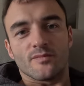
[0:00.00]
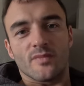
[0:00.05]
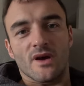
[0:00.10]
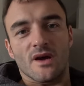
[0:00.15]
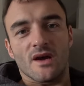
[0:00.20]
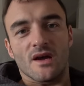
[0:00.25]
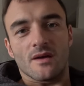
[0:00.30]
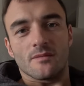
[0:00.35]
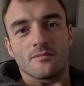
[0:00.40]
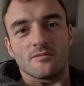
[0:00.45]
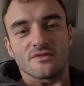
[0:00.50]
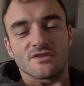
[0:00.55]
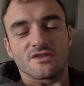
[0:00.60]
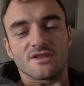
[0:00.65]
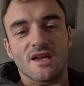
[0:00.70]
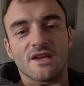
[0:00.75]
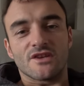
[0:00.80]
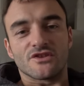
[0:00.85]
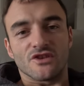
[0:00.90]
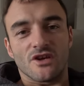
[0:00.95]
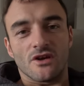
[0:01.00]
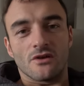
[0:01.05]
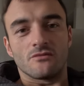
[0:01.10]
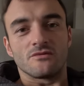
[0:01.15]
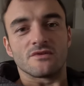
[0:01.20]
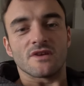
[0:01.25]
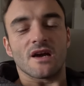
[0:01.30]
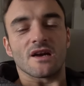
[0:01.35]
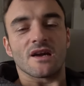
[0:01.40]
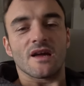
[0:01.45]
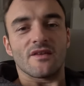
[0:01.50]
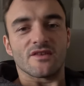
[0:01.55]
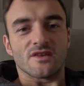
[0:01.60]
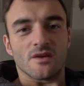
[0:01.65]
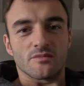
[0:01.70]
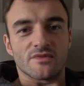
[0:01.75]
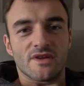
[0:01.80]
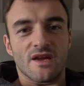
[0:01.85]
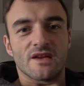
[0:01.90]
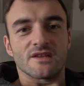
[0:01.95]
But stay tuned, I'll get this
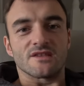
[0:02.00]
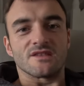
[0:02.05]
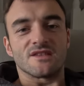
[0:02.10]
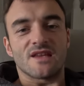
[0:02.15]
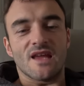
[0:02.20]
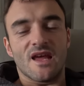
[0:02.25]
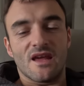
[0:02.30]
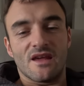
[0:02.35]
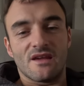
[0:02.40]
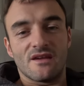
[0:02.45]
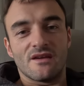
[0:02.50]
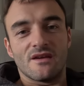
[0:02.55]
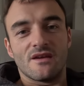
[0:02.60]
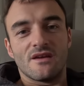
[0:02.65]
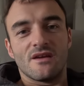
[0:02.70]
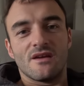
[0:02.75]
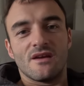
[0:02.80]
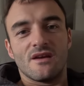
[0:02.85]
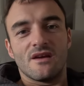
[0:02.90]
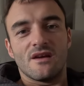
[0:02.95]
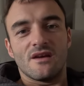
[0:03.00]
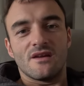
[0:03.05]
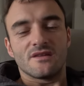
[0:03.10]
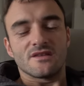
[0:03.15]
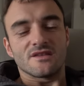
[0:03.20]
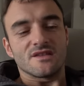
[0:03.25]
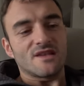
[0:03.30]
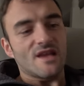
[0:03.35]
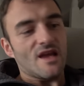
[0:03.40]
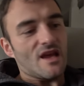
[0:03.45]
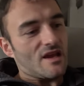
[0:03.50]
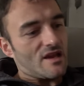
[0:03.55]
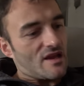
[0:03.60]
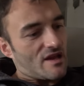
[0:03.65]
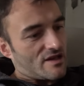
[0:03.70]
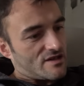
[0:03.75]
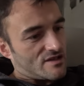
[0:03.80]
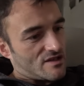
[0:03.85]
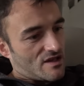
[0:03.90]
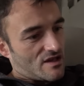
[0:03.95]
updated today. Today
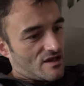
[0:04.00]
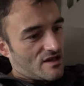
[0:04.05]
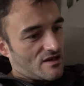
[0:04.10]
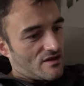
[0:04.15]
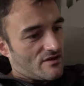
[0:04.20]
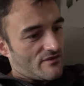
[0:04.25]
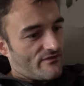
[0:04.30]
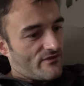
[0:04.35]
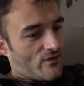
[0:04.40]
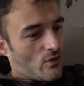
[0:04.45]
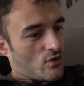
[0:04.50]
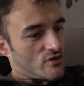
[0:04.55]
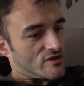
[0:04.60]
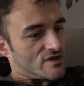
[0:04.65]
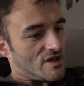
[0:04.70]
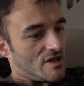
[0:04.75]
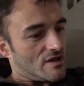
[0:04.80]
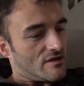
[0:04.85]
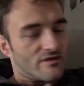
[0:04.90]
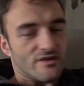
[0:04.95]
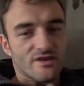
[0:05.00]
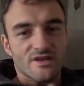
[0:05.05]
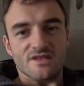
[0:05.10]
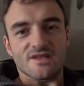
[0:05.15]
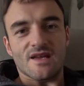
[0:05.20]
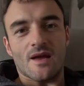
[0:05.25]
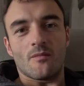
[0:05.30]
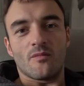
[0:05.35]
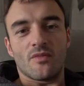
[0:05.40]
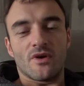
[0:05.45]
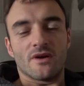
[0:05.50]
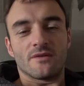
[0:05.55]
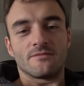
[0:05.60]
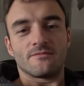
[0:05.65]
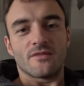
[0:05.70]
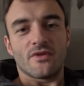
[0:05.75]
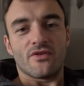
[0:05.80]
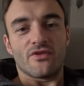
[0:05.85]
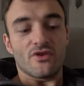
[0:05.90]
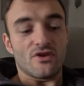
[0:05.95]
is the 14th of December,
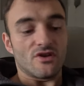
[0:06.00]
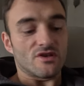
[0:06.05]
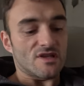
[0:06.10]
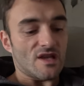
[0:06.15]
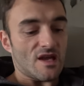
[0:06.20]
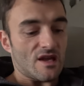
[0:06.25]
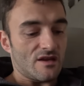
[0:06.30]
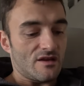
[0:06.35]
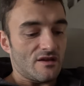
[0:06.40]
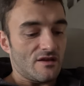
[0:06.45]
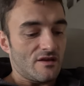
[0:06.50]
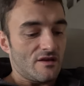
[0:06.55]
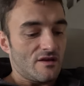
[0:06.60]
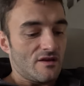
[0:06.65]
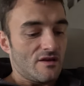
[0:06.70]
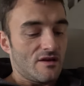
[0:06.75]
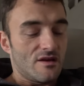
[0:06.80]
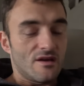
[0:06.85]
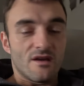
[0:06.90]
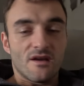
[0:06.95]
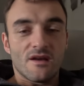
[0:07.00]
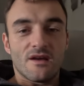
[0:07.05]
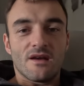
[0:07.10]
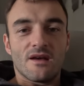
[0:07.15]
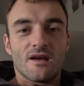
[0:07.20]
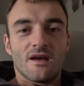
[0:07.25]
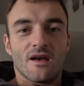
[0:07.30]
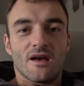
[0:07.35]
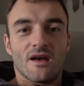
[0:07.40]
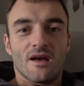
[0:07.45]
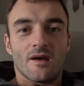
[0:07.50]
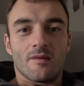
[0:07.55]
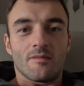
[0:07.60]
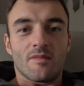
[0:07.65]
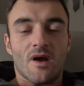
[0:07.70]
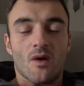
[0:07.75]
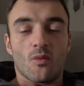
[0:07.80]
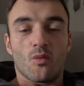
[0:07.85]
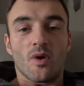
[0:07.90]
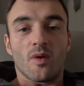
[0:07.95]
Thursday.
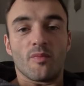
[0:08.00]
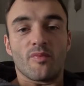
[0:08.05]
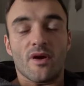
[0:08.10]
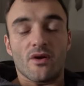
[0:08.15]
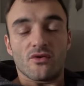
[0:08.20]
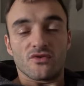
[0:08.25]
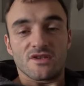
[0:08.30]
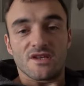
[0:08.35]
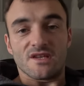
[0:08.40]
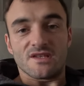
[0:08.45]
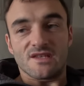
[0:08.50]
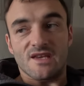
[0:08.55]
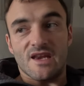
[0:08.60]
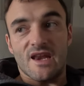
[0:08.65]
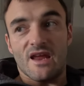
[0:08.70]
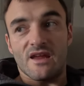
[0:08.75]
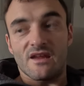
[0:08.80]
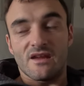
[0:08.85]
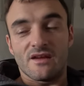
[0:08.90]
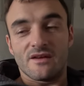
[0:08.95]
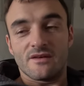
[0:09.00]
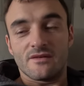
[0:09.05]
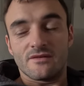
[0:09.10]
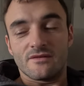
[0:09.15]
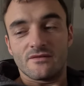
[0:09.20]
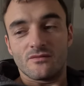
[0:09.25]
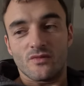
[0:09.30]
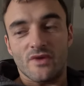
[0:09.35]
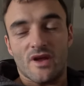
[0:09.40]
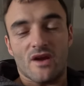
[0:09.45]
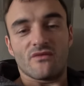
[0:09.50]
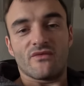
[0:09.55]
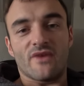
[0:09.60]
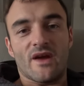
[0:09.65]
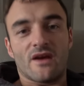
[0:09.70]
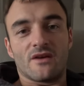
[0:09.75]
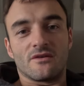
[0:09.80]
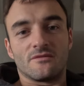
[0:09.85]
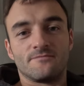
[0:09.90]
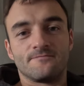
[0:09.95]
I will post it today without
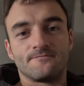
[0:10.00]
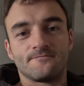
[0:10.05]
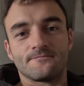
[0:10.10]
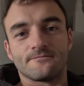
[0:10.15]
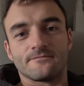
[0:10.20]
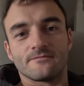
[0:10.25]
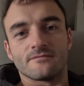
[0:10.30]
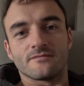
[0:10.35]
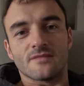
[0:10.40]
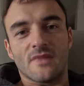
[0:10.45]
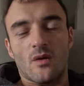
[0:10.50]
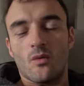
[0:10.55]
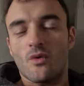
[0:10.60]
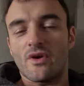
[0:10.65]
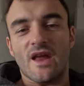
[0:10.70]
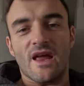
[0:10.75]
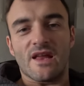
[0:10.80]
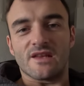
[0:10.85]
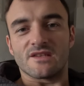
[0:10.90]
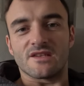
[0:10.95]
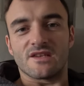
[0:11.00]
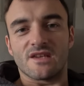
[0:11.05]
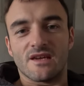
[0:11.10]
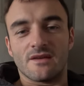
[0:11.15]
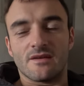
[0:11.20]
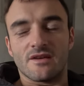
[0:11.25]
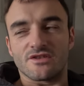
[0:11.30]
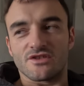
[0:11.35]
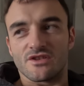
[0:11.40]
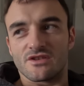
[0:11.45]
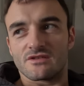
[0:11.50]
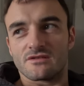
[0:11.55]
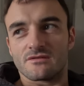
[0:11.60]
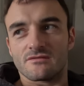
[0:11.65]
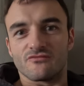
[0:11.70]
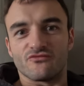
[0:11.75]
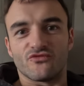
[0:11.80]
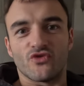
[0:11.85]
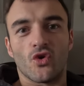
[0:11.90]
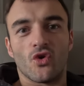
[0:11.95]
fail. I won't edit it, it's just
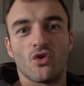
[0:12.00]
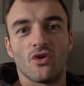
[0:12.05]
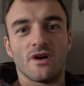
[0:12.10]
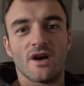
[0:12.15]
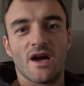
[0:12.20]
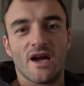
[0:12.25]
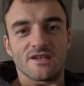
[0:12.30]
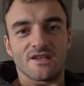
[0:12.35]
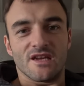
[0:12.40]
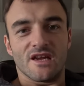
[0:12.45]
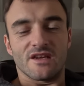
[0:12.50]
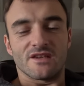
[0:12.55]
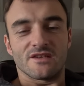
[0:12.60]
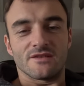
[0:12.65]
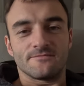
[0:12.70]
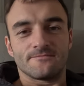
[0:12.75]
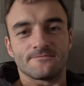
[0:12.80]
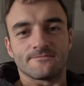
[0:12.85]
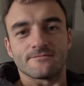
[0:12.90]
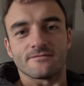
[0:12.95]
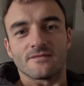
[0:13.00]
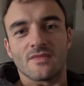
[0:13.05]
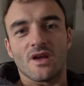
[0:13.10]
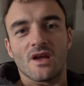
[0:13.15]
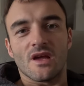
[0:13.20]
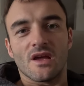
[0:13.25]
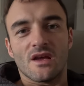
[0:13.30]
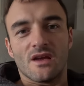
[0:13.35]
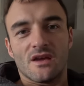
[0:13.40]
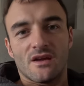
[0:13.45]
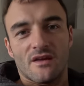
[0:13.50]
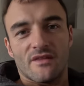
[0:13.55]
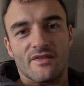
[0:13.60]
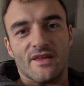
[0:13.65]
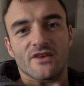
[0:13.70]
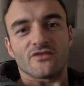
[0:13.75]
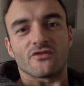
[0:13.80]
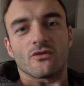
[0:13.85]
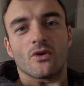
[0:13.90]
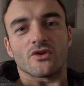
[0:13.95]
raw as it is.
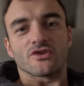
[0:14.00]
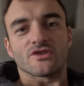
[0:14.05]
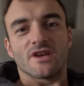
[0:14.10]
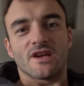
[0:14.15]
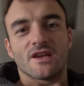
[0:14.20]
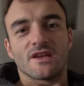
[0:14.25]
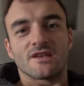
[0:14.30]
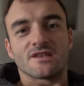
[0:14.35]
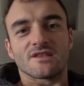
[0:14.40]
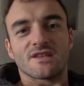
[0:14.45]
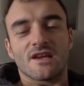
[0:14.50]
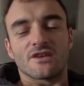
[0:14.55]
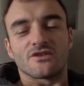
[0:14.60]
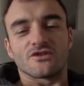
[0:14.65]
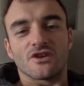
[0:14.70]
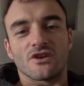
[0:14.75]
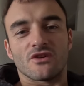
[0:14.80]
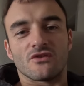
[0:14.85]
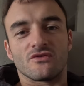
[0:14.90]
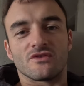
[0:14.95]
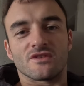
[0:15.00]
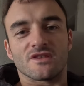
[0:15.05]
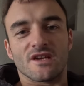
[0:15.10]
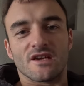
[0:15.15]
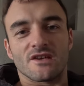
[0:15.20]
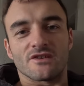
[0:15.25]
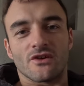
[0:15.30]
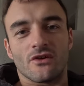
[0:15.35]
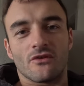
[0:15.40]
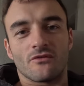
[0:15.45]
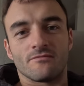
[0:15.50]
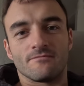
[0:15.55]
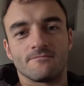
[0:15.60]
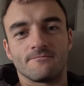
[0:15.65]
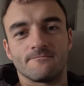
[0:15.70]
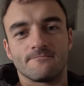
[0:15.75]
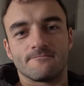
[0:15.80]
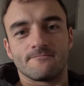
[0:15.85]
Thanks for watching, stay tuned, see you soon.